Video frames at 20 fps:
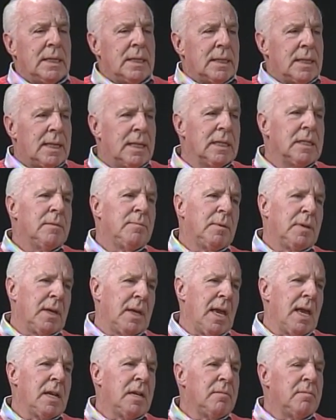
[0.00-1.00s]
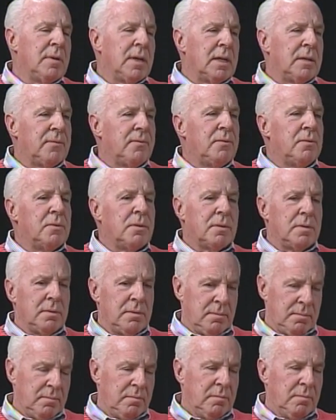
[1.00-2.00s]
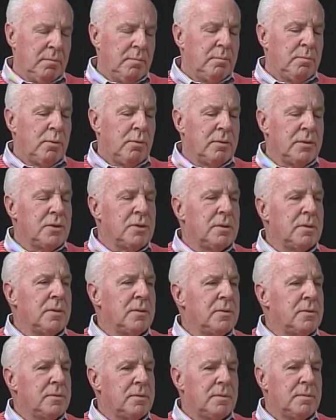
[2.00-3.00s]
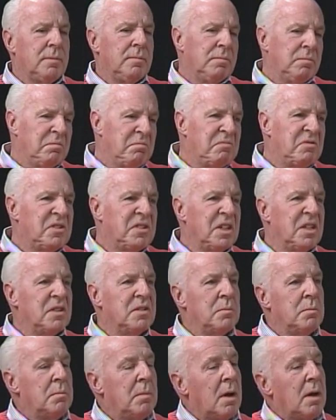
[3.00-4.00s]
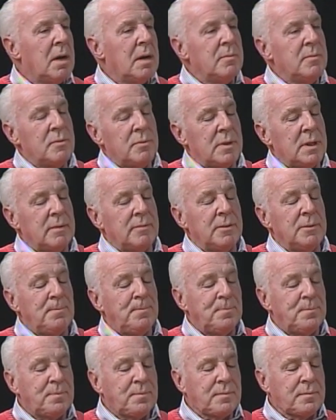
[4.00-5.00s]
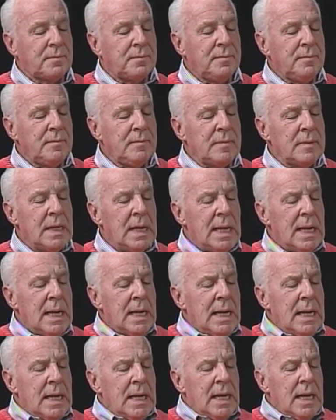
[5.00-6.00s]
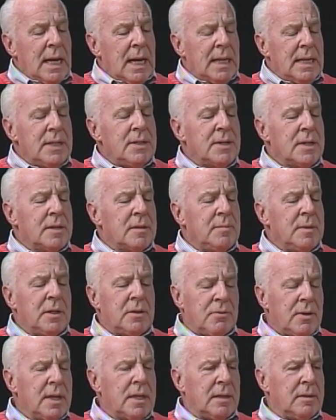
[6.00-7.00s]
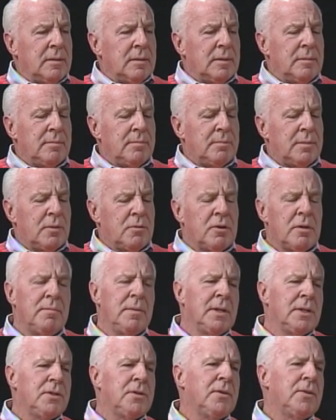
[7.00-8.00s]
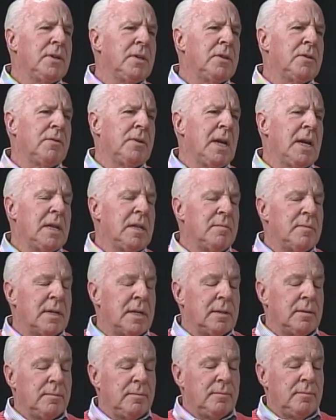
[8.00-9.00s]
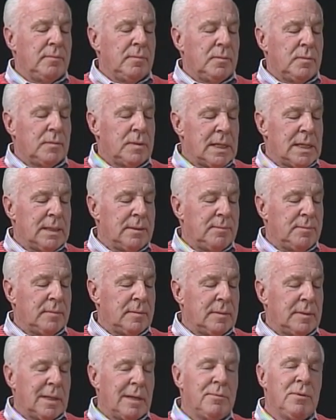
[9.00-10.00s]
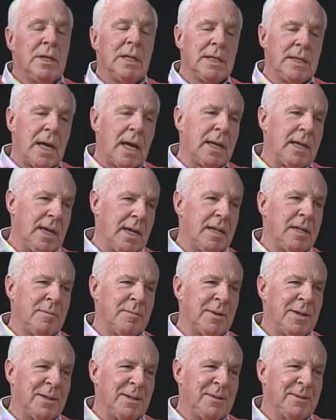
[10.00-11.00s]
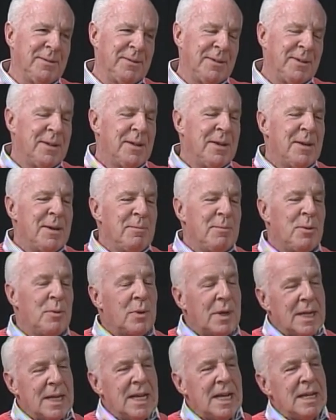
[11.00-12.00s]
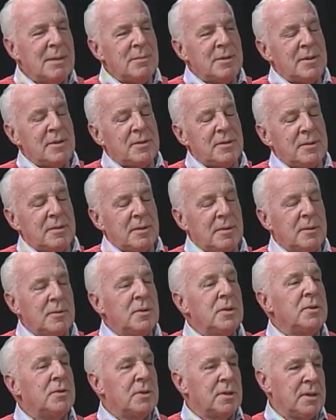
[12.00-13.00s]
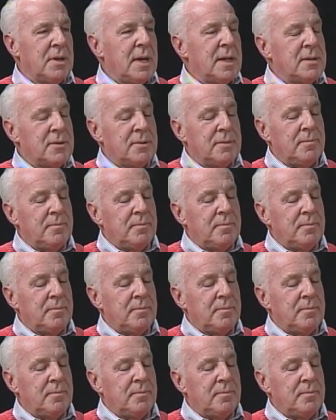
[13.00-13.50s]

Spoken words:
I'd like to be a handyman for parishioners, single moms, whatever. And he said to me, great, but what makes you think you're a handyman? Well, I'm really not a handyman. But what I am is a good organizer.